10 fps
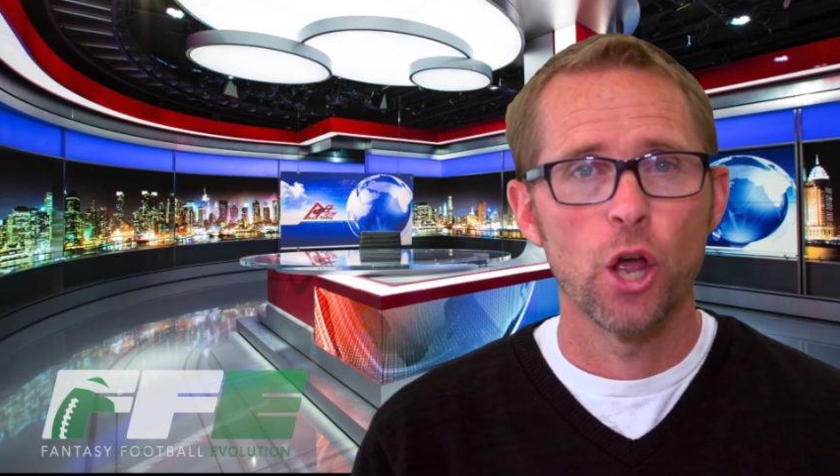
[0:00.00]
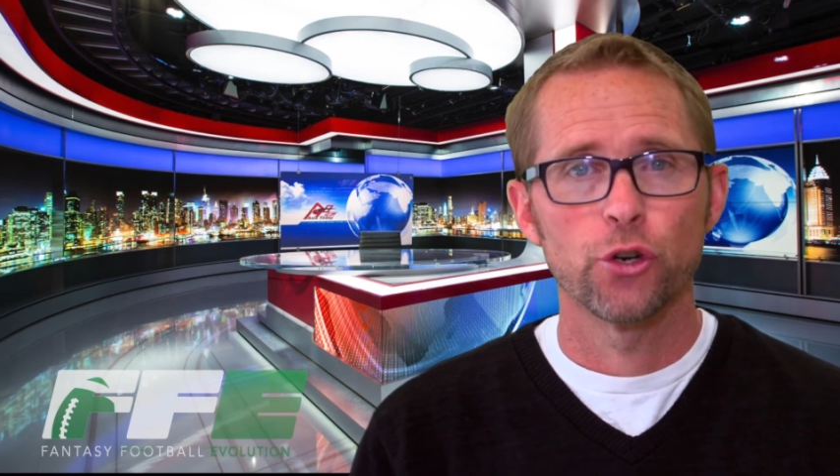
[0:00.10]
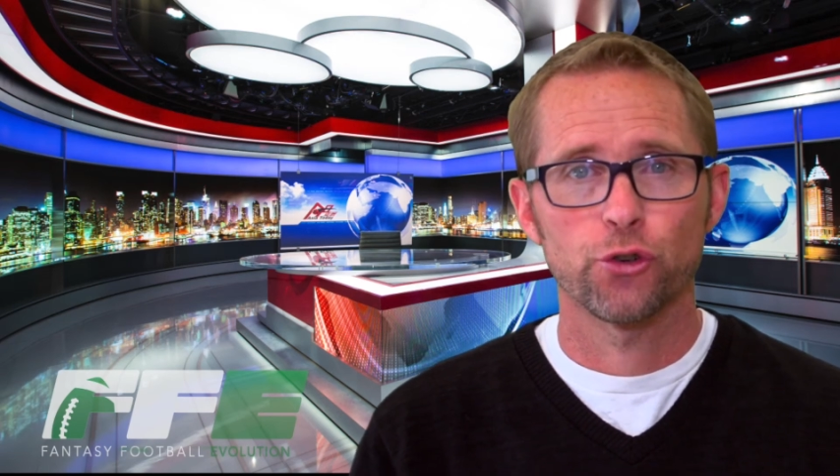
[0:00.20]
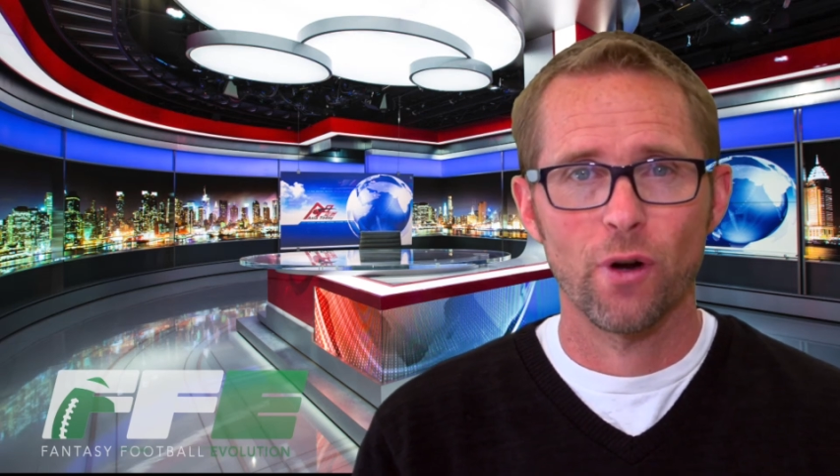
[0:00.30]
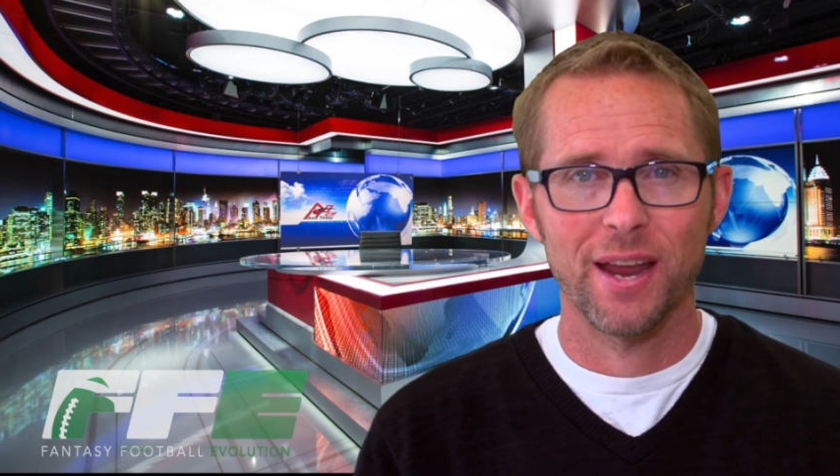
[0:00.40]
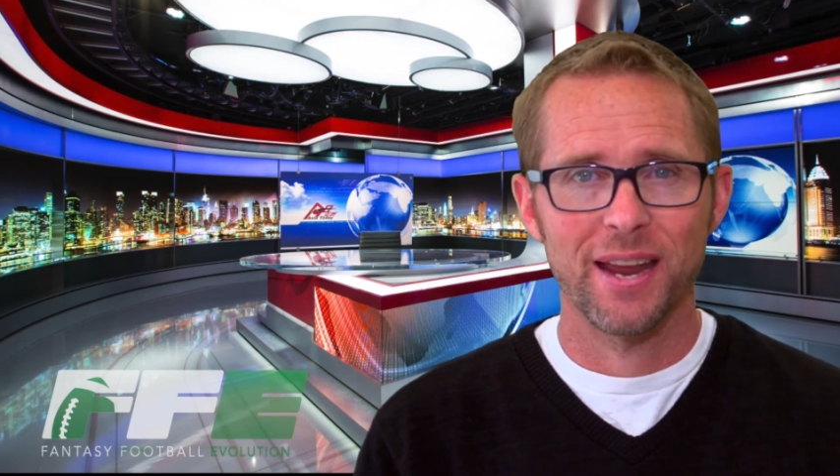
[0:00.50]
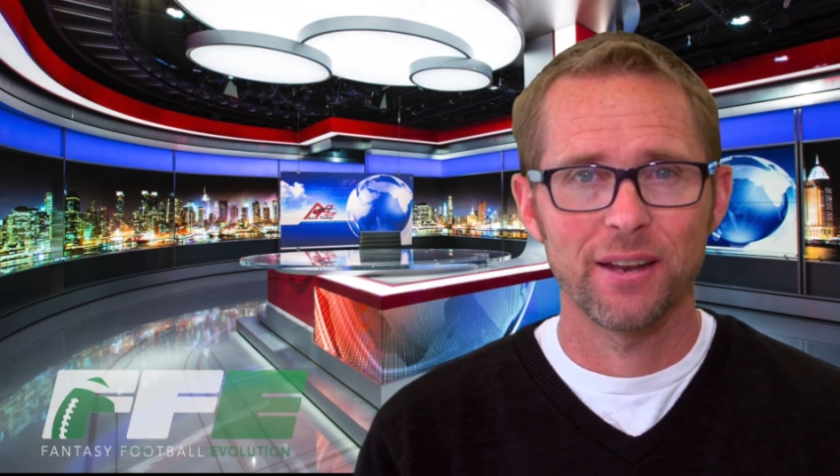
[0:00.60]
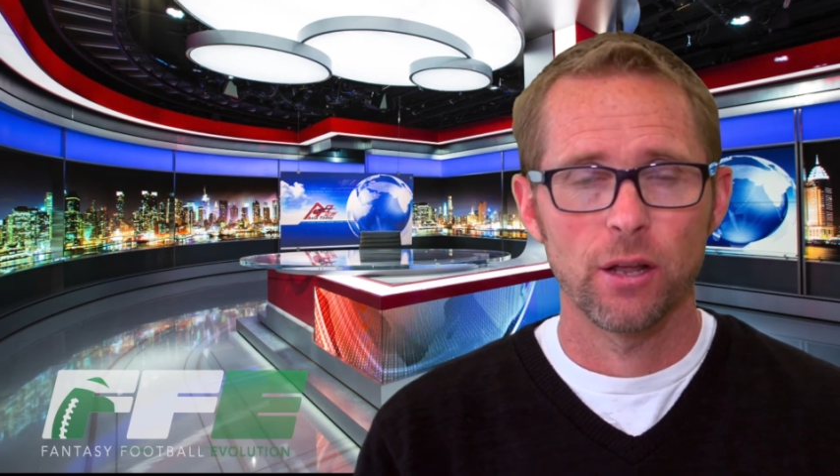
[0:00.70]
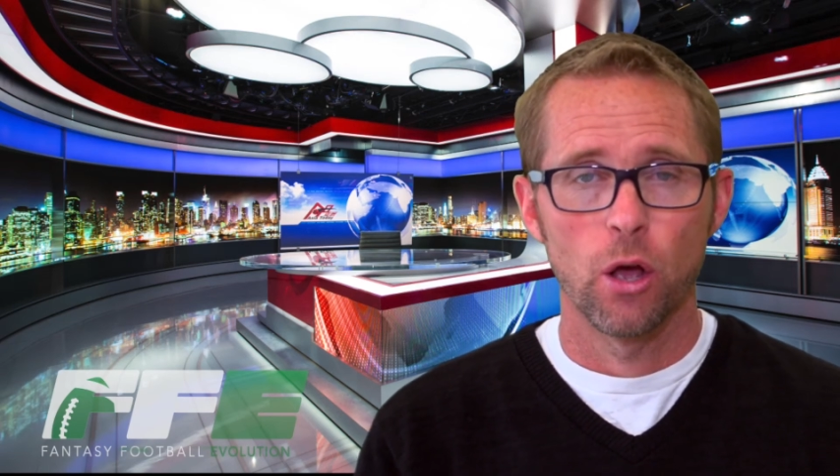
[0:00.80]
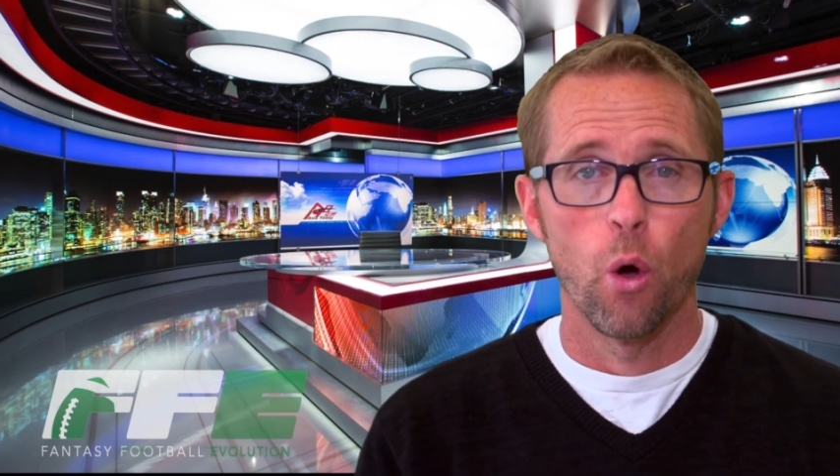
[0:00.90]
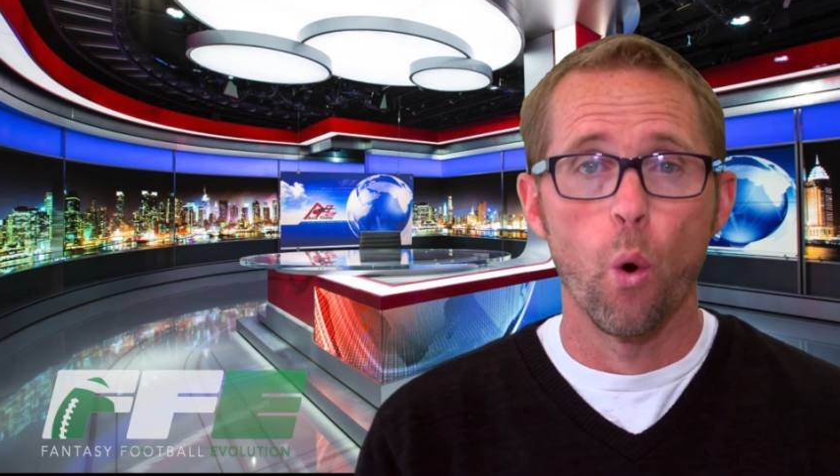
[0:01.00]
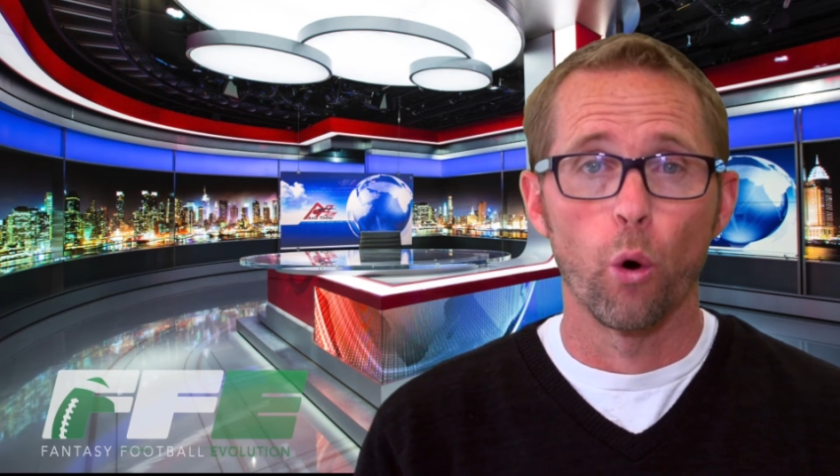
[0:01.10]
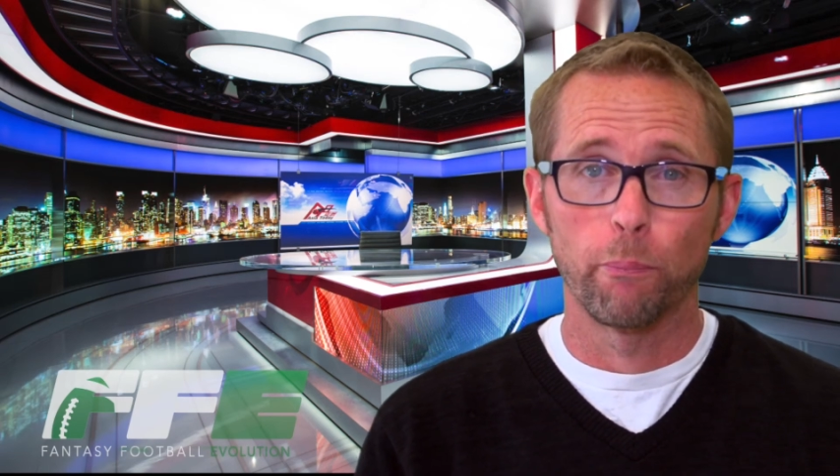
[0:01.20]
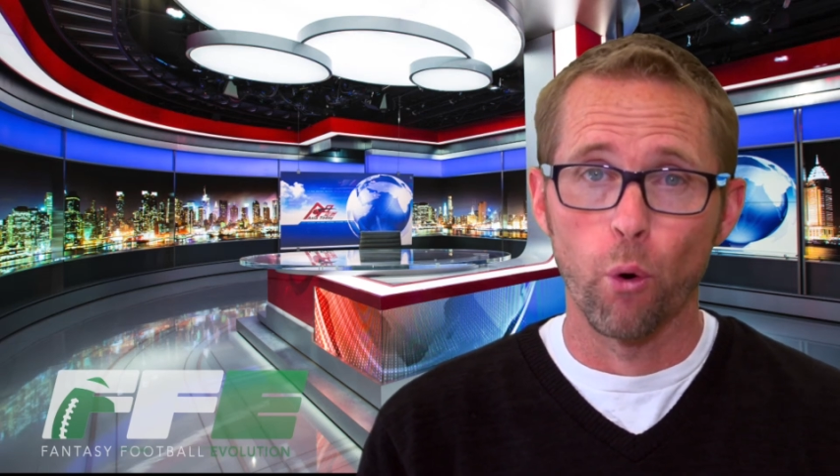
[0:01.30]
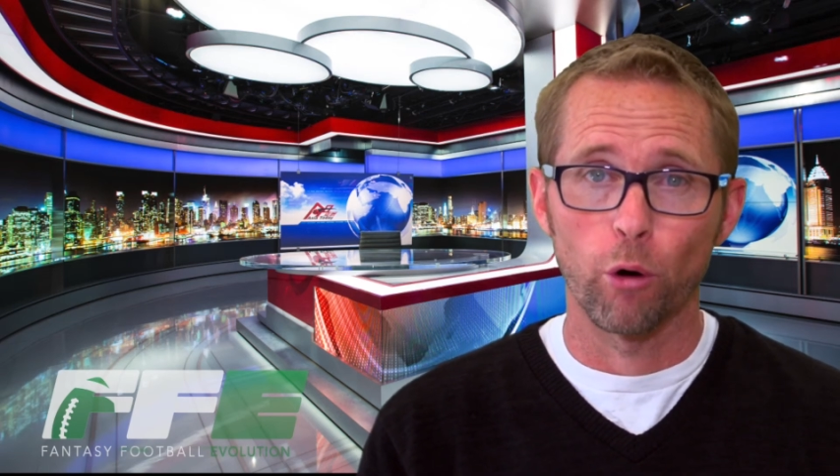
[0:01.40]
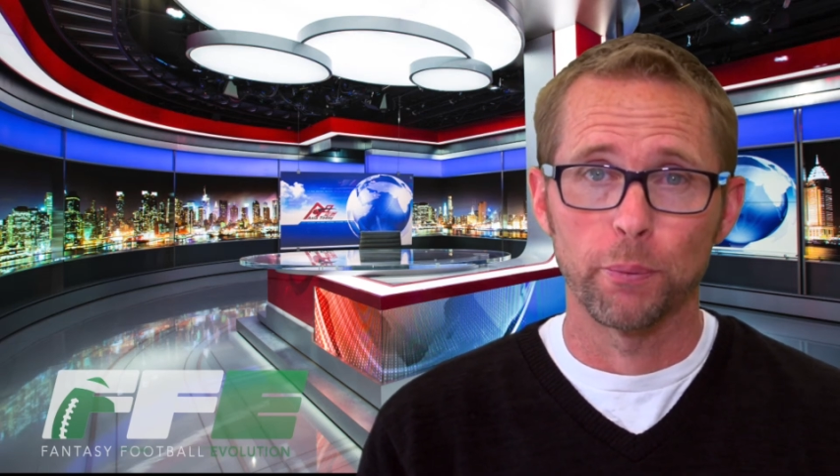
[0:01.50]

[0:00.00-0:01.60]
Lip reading: trade, or poor